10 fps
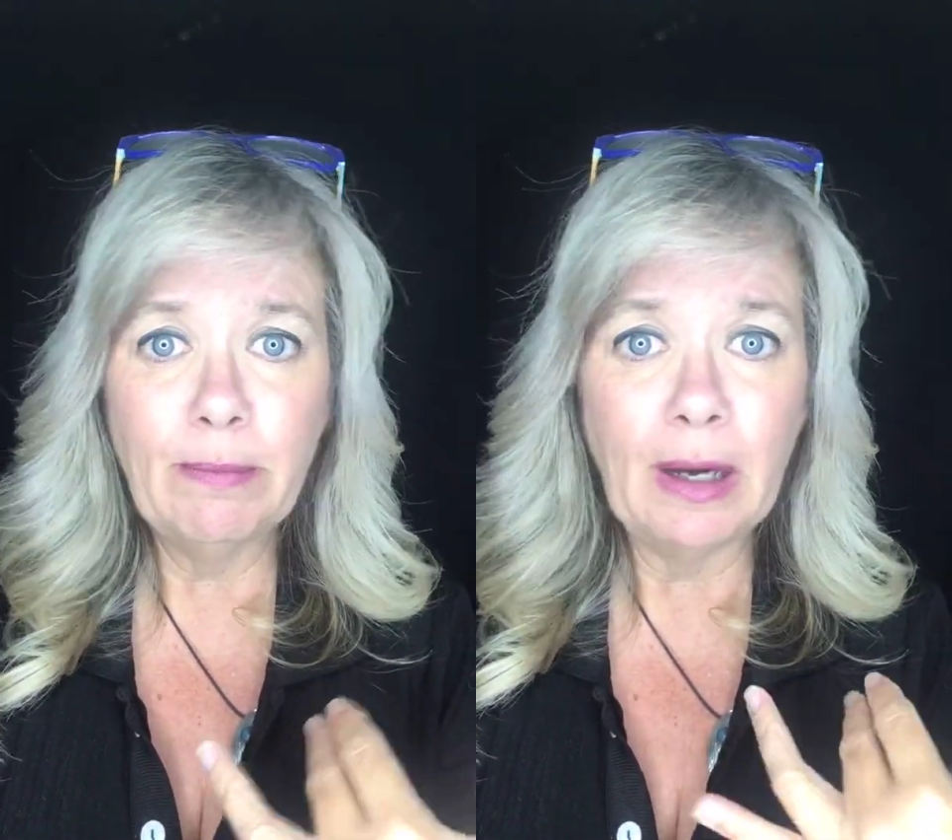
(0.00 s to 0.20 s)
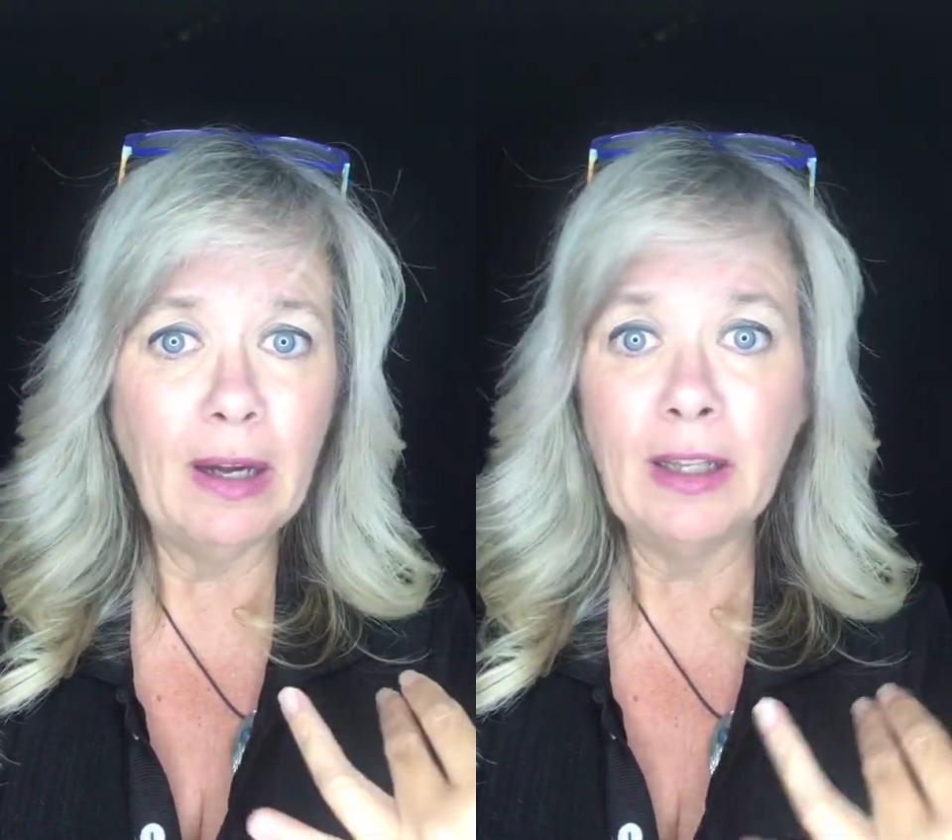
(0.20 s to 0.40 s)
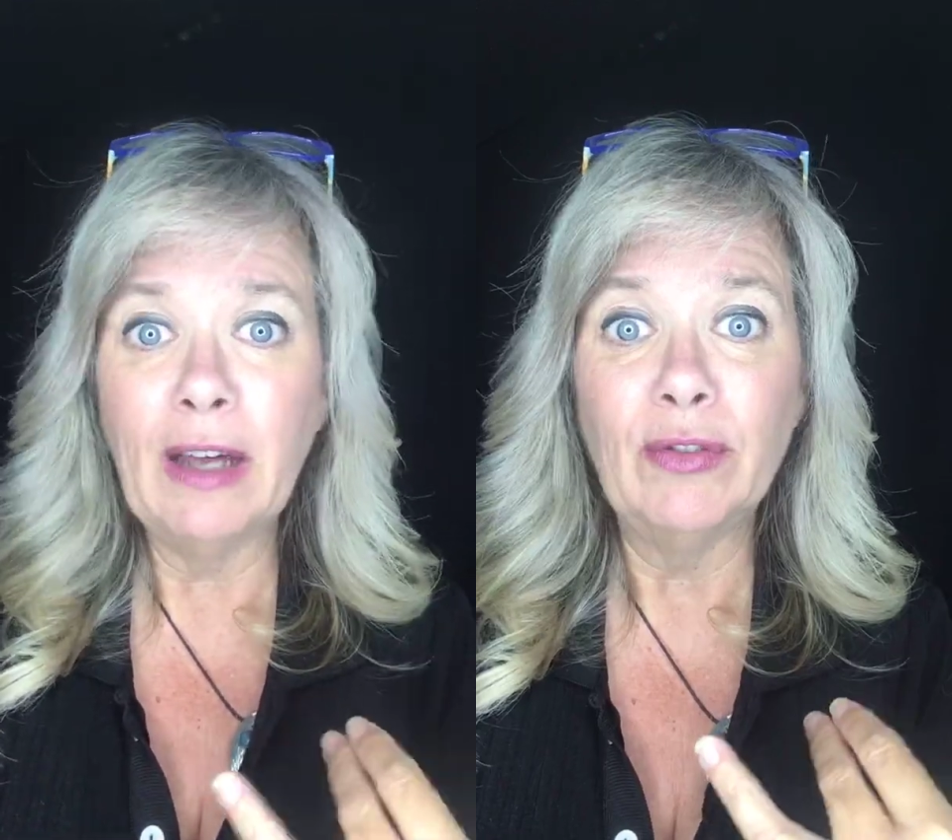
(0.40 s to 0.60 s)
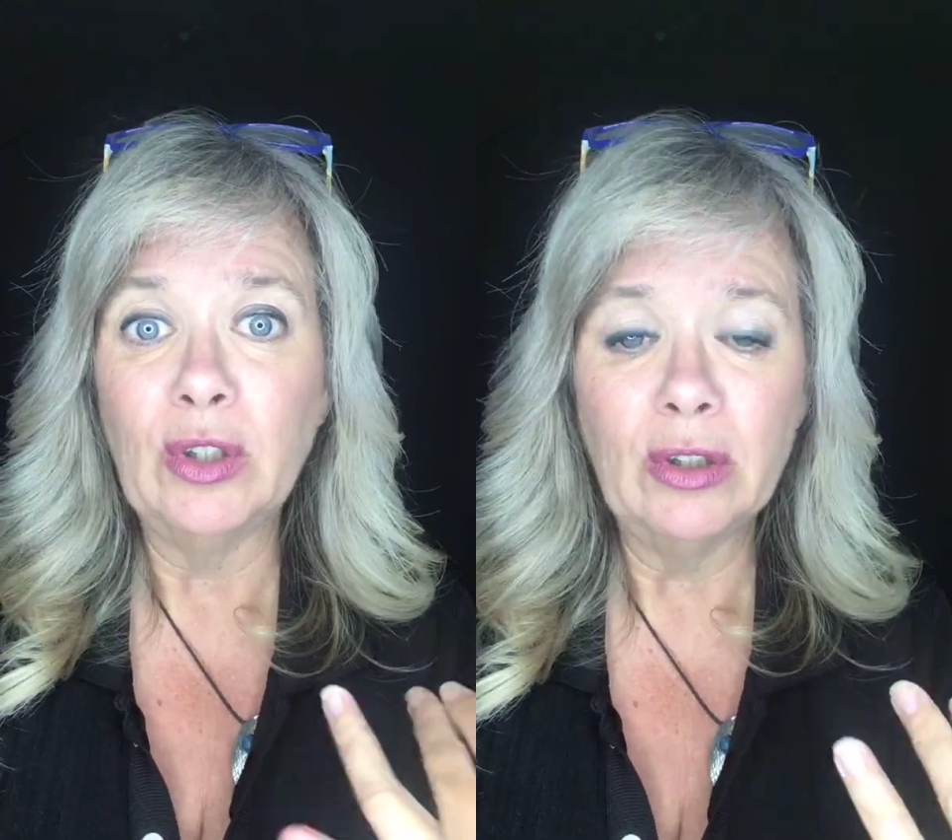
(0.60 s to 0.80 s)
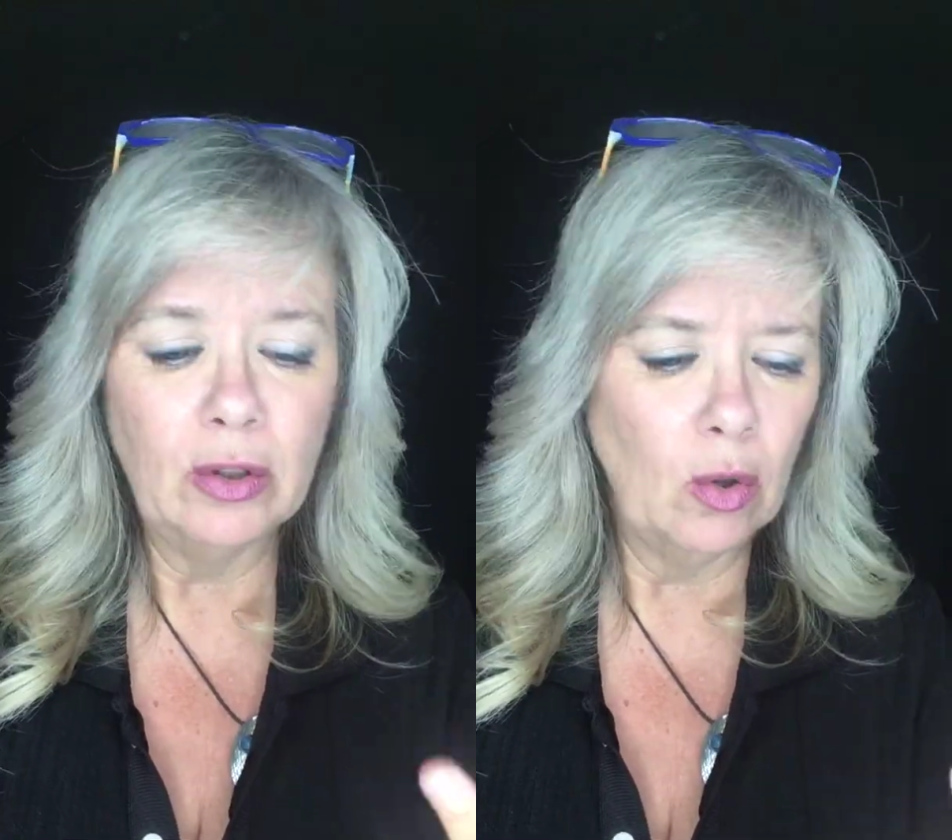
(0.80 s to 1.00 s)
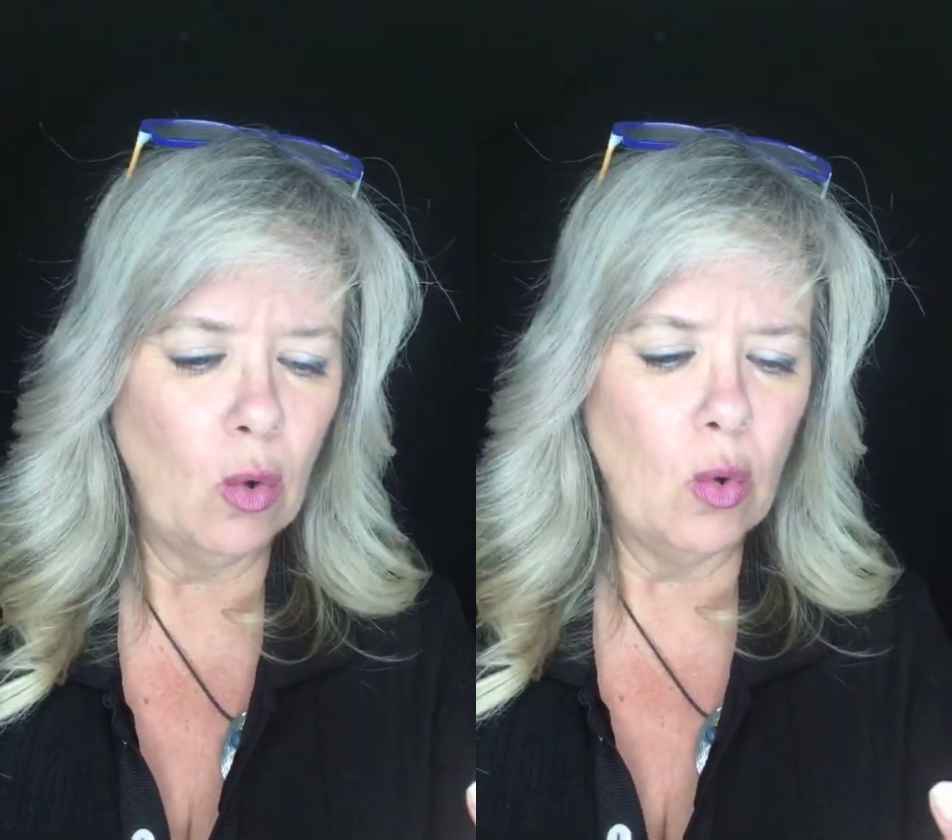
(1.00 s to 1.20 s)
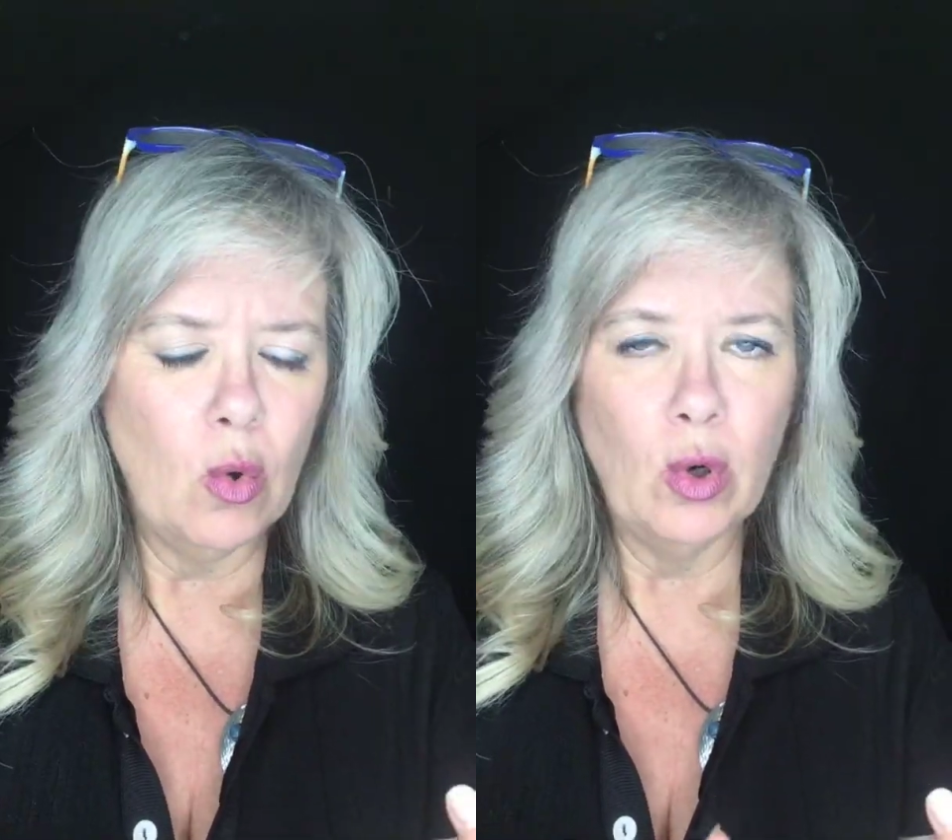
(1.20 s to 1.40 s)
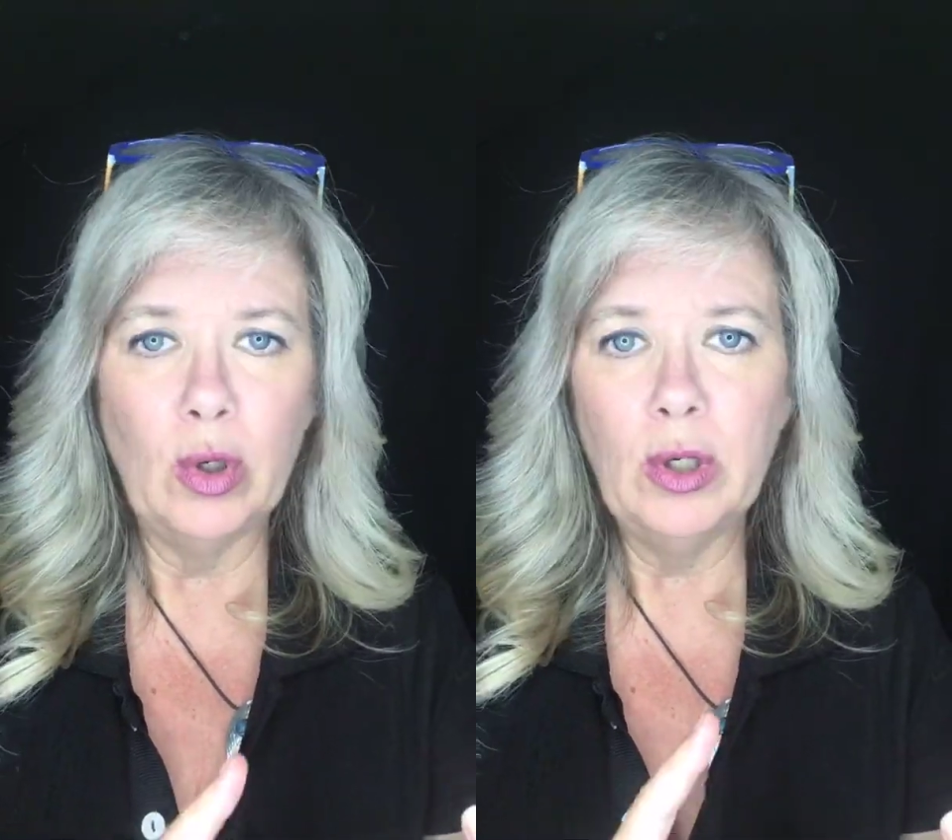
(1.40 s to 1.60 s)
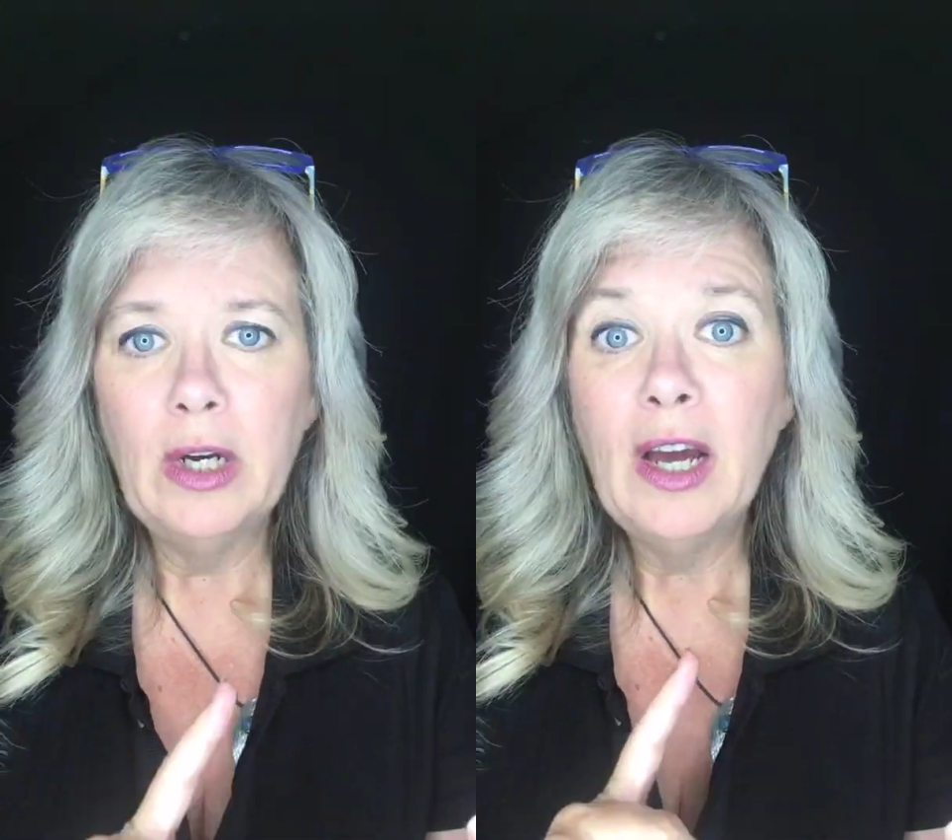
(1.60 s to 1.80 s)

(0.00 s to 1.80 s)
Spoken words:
lover or